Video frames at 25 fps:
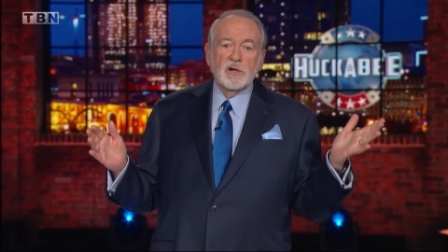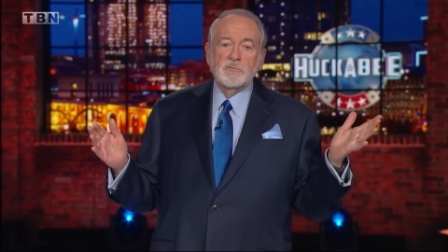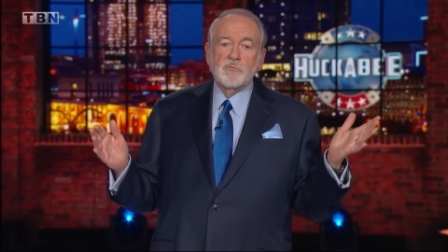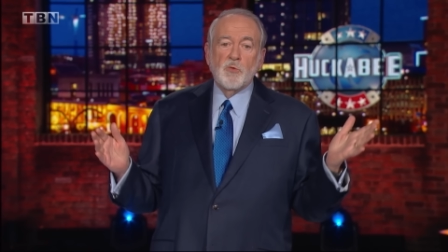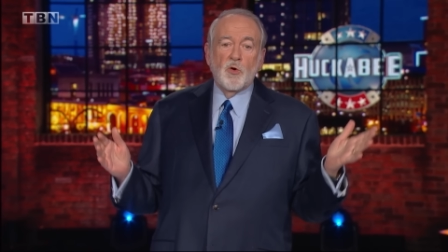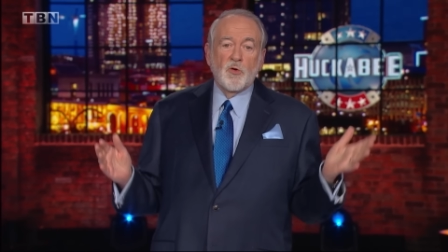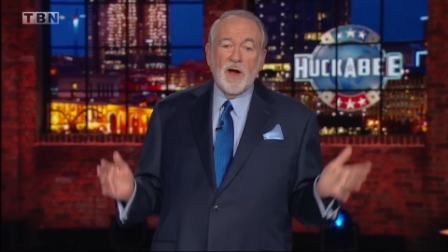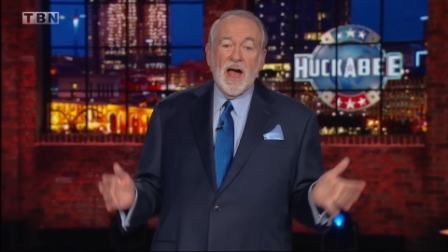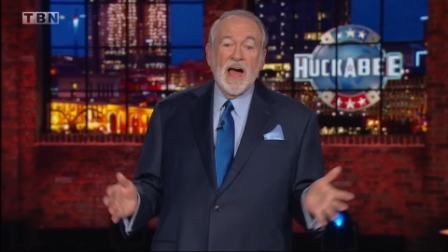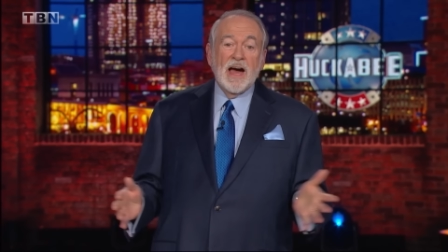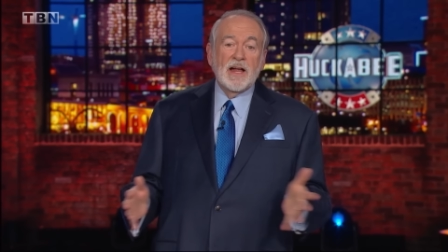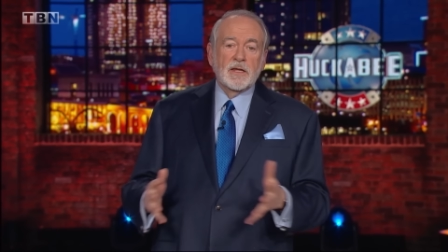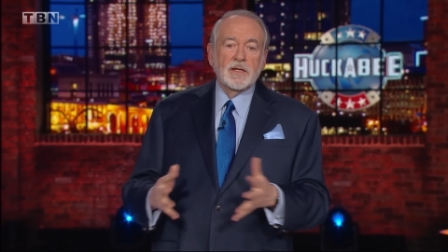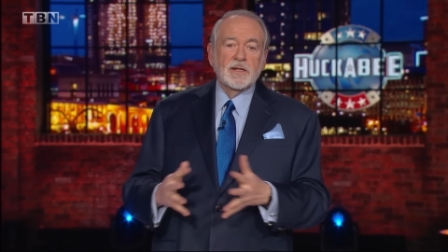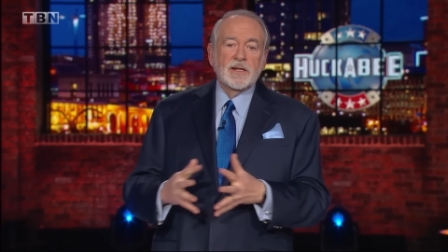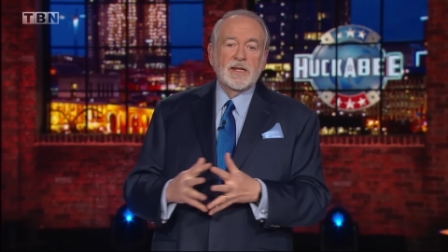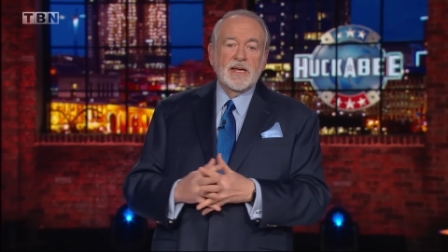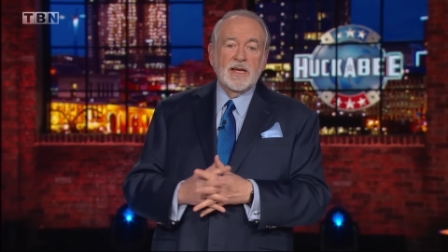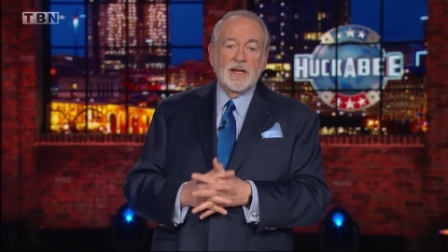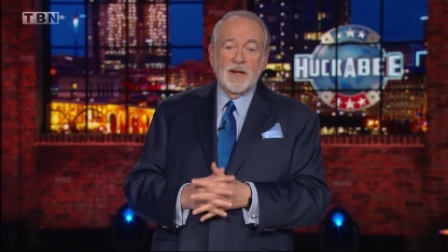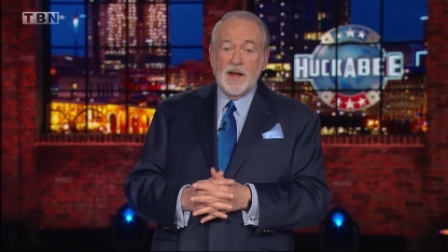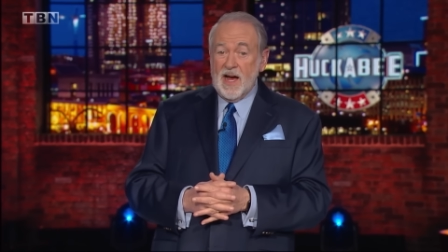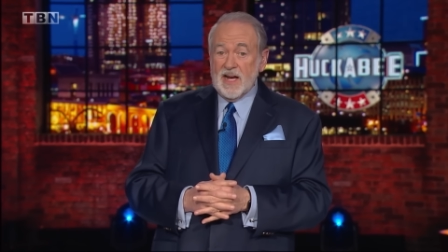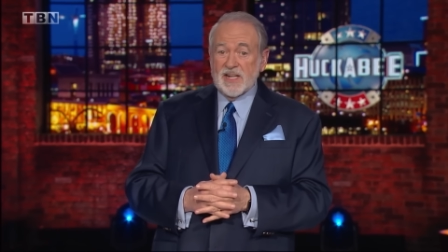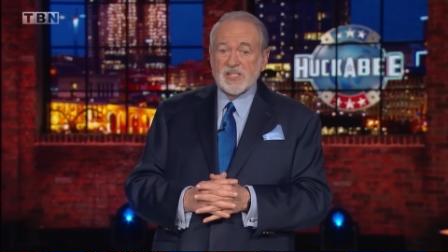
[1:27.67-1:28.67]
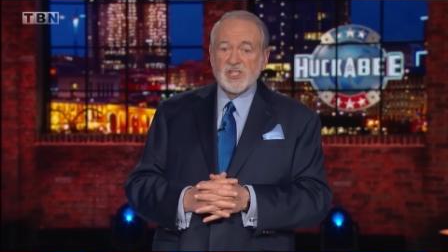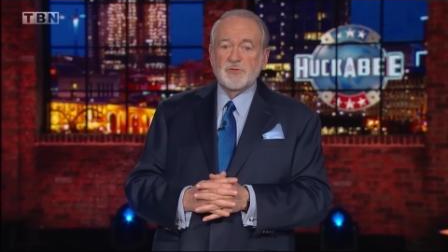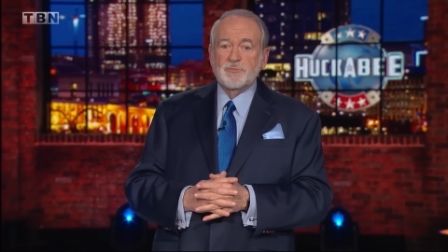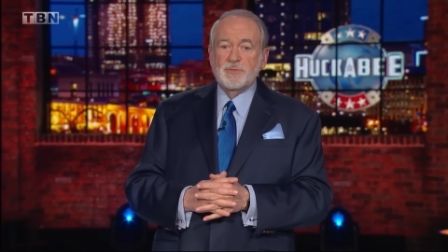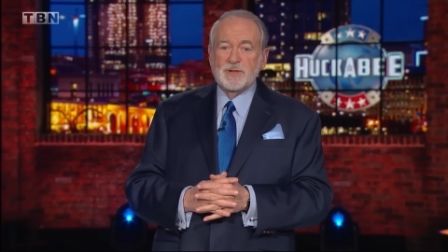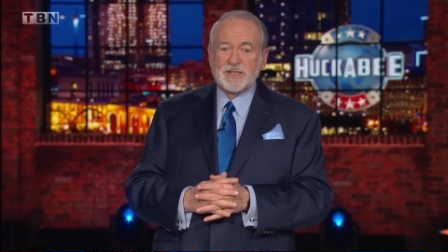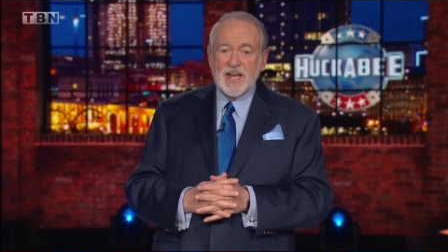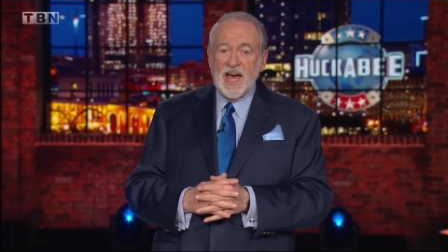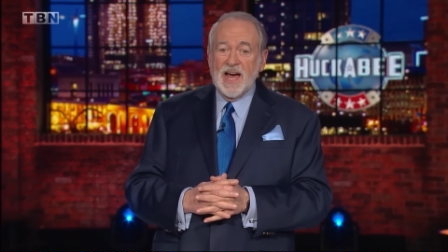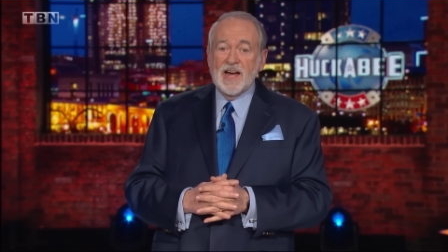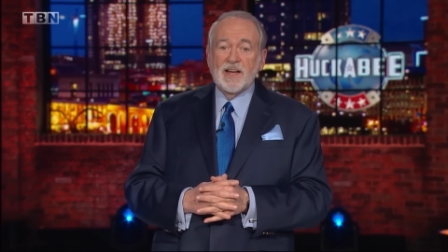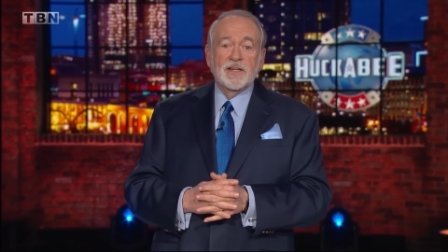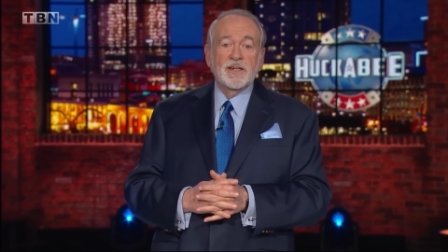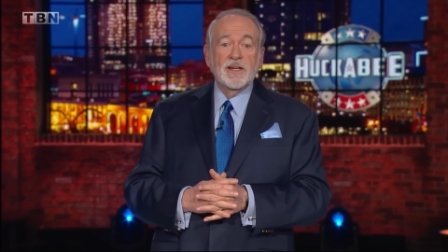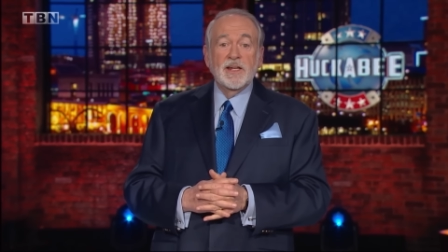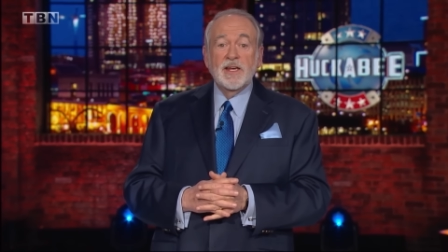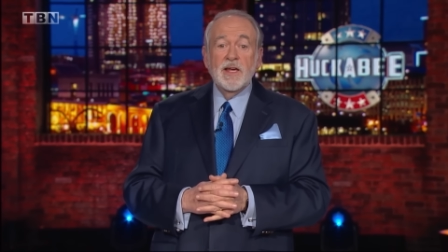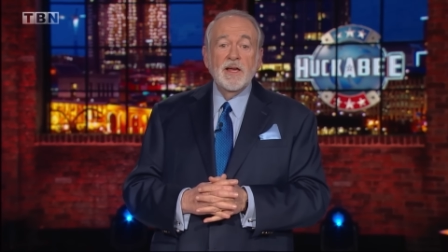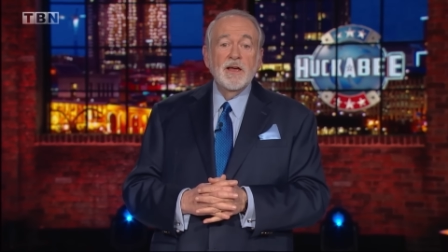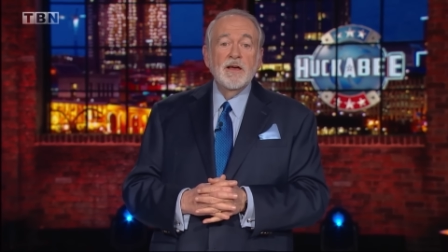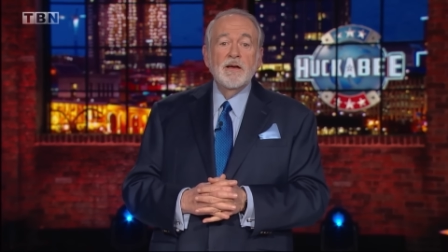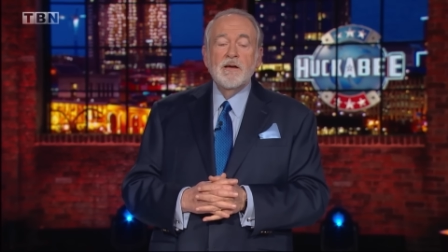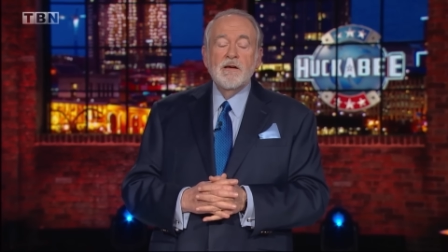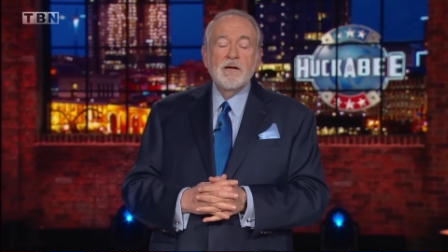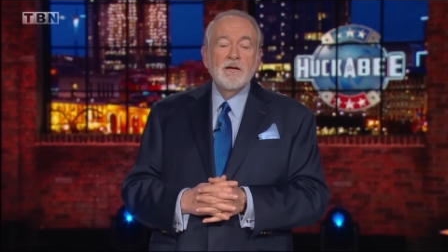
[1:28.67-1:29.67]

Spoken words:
morality and hospitality,